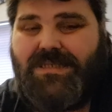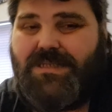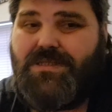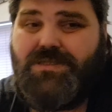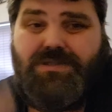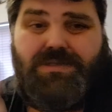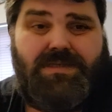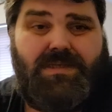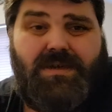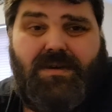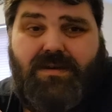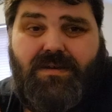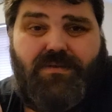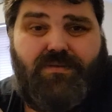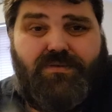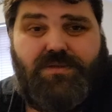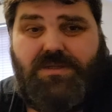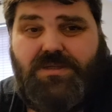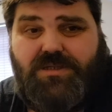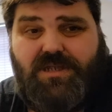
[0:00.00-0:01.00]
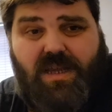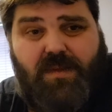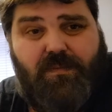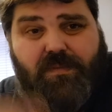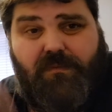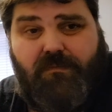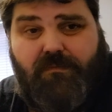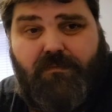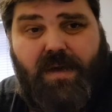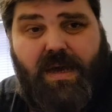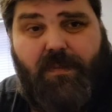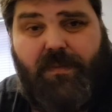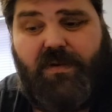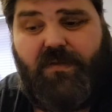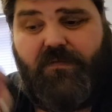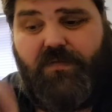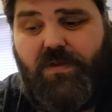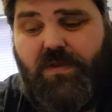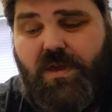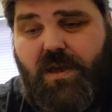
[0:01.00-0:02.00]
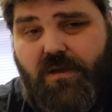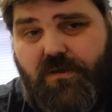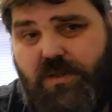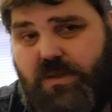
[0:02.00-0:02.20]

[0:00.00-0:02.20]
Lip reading: because you just cut it all to shape and bam, and off you go.